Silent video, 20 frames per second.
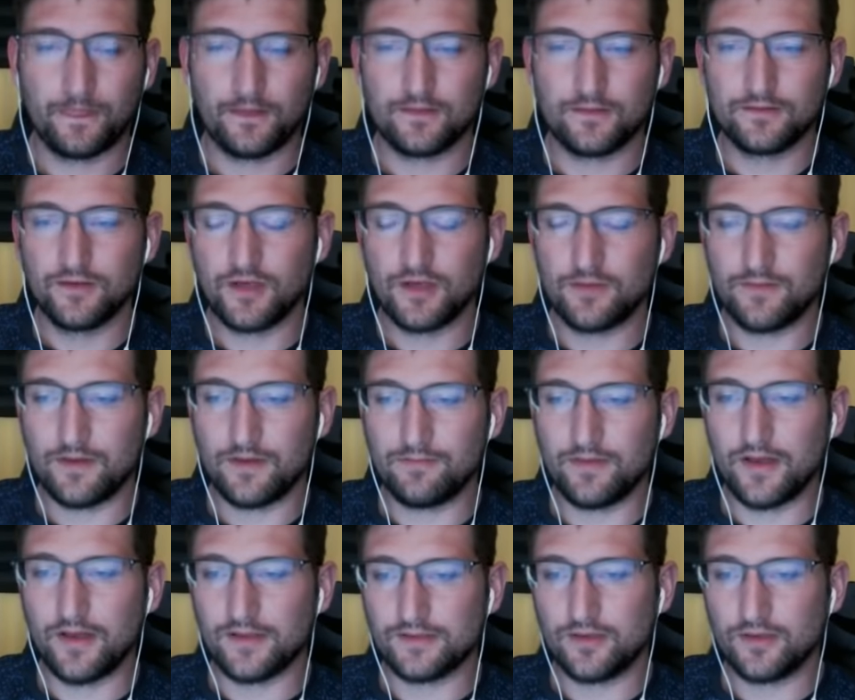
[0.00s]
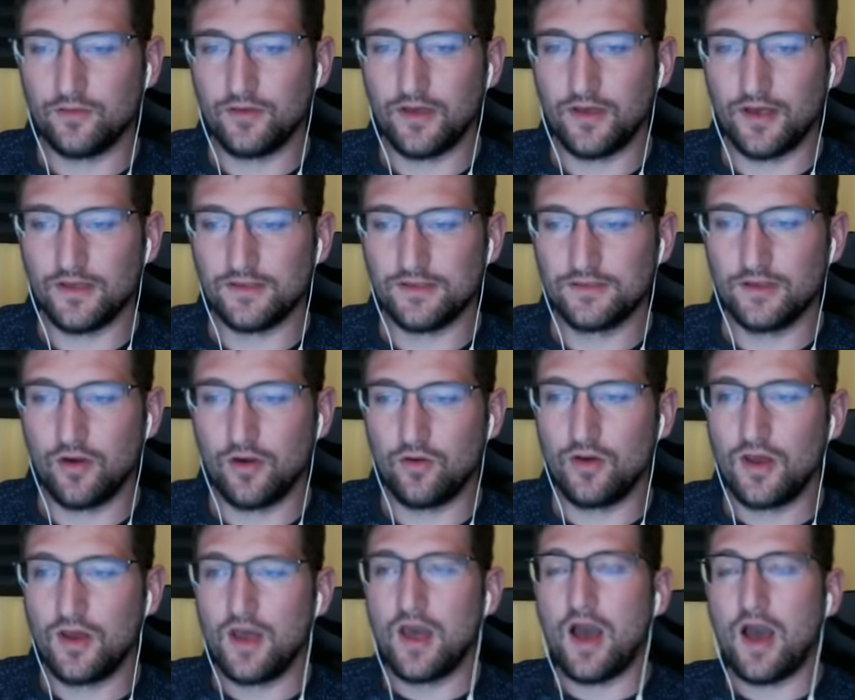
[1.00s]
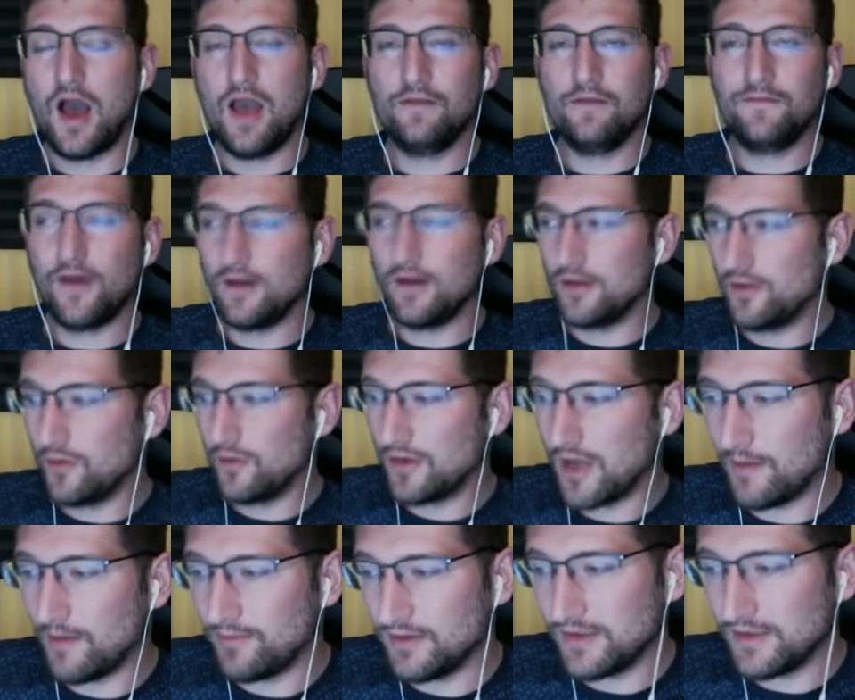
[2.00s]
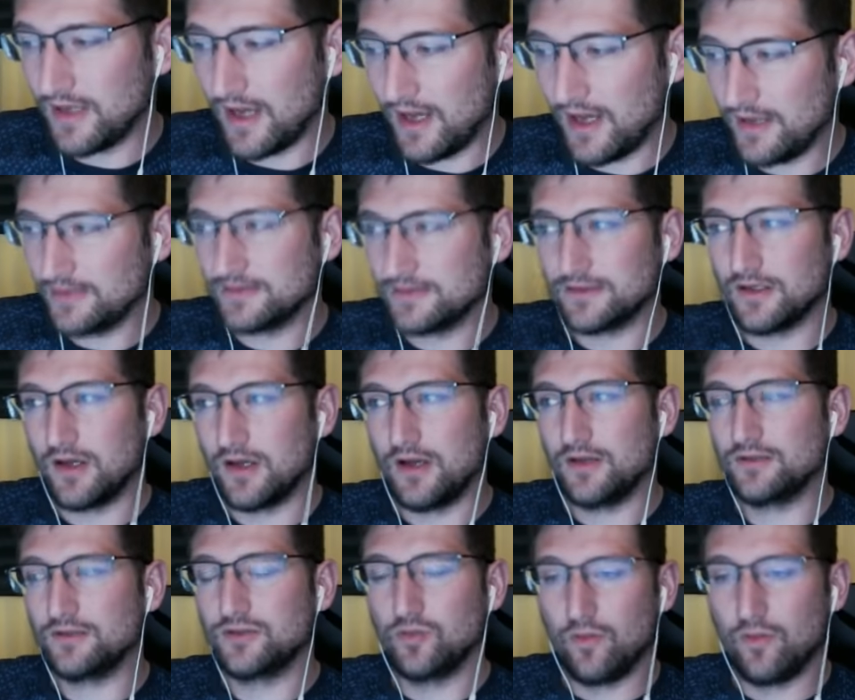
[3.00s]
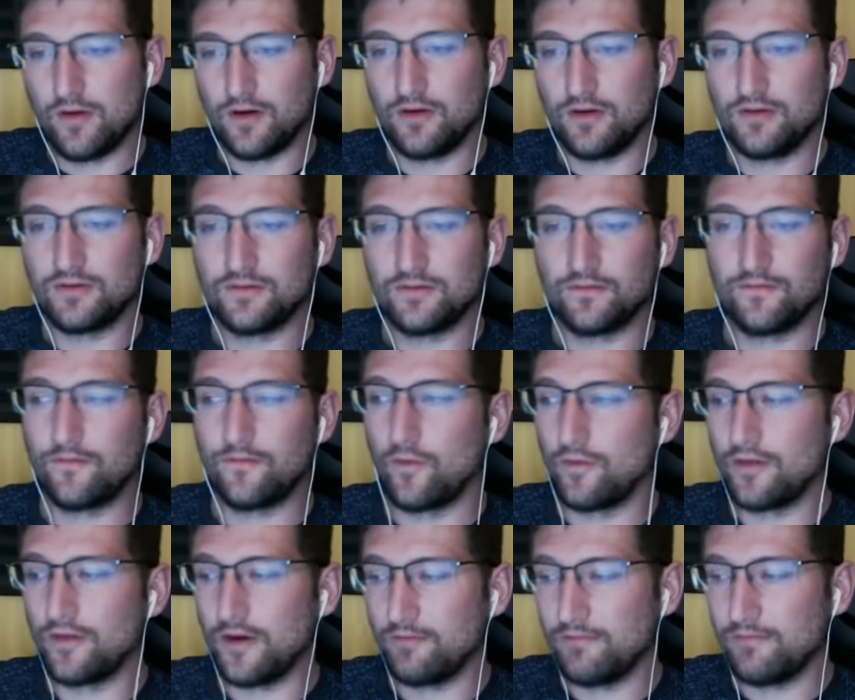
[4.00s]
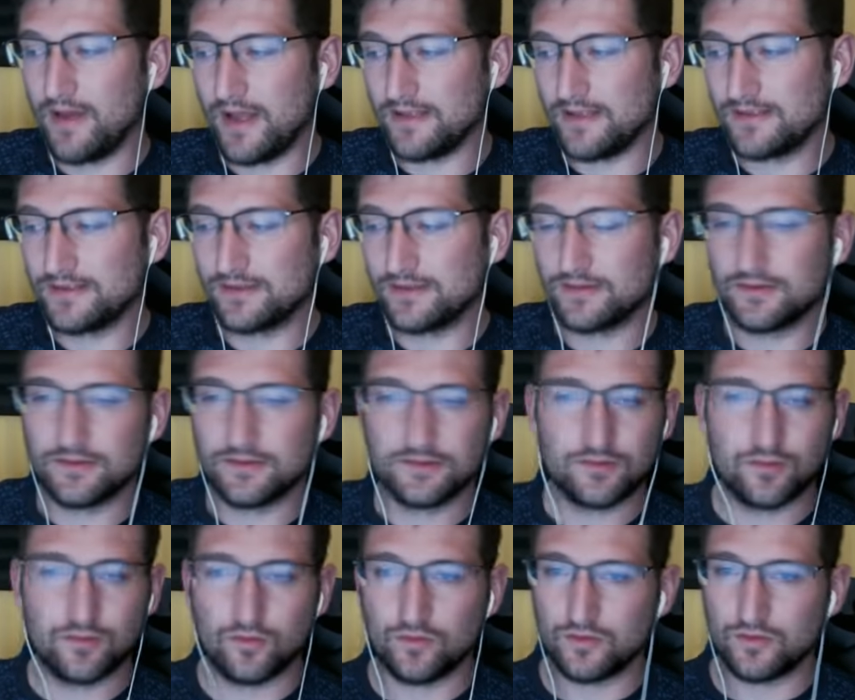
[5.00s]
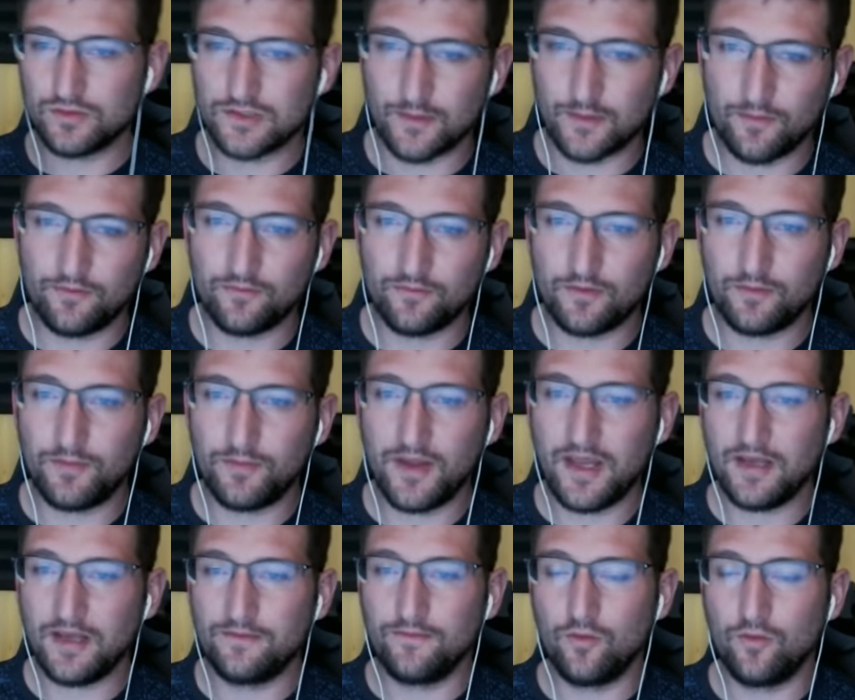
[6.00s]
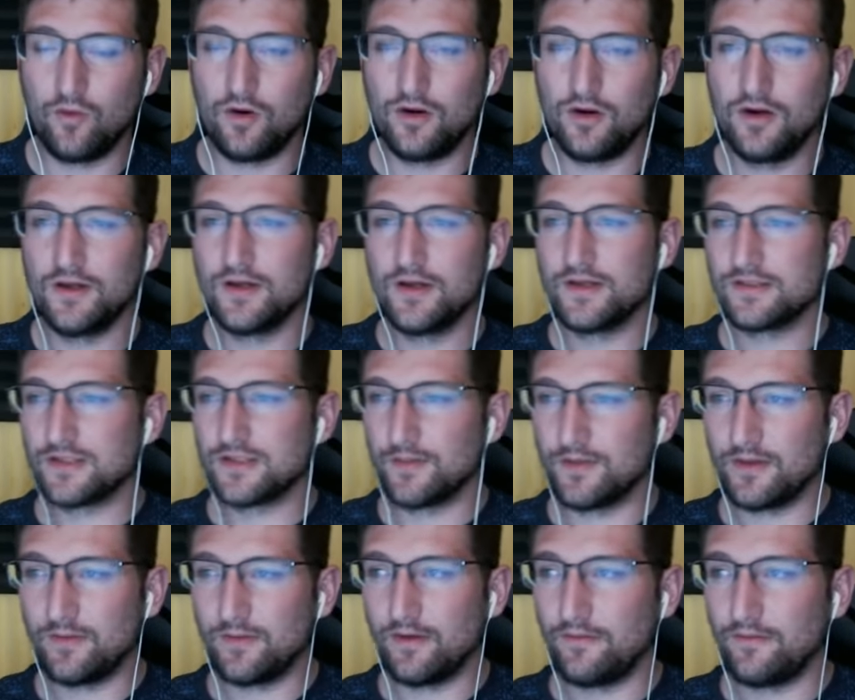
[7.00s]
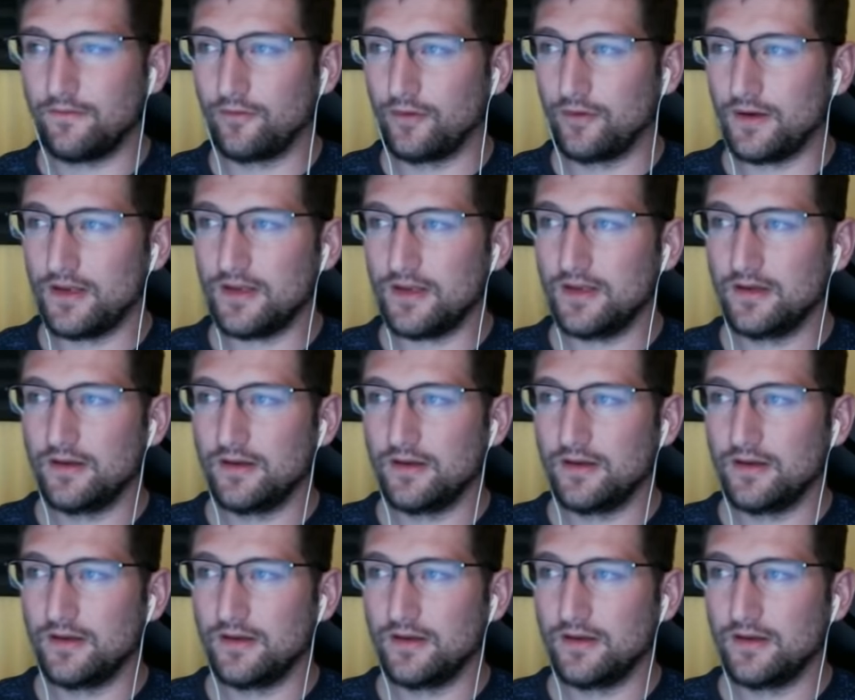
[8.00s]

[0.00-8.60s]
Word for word: Look at my bets. Okay, so I follow a couple of guys on Twitter for their bets. Some of them are paid for, some of them are free